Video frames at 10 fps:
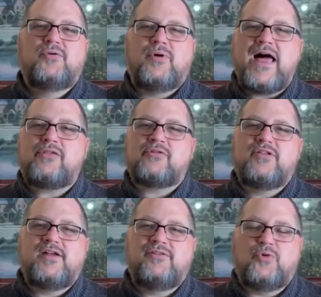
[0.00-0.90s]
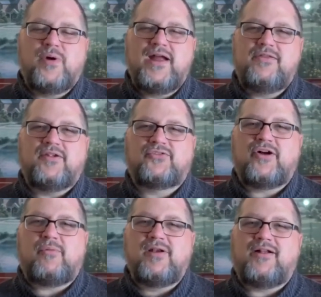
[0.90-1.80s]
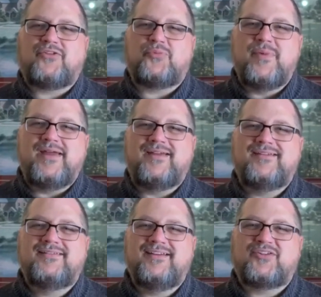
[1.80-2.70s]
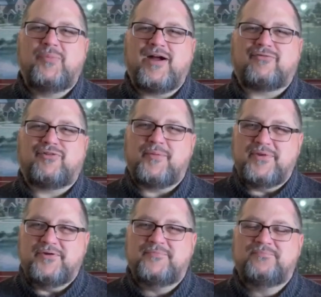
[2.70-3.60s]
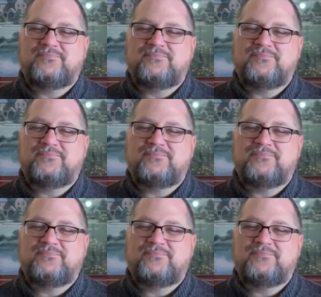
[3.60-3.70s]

rather than the way that someone else may expect from you.